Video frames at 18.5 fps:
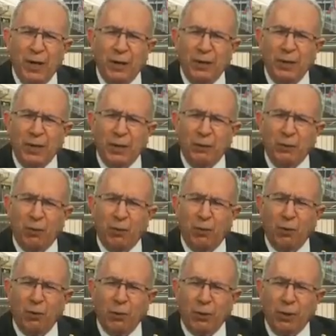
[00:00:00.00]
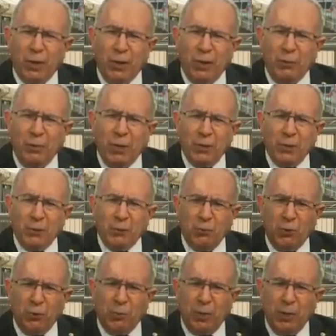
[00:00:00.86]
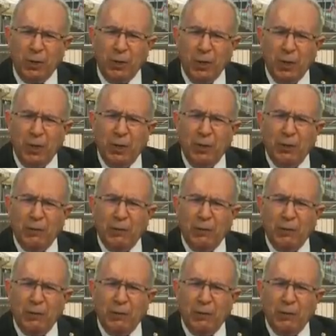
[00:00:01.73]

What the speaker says: and that all the Libyans will be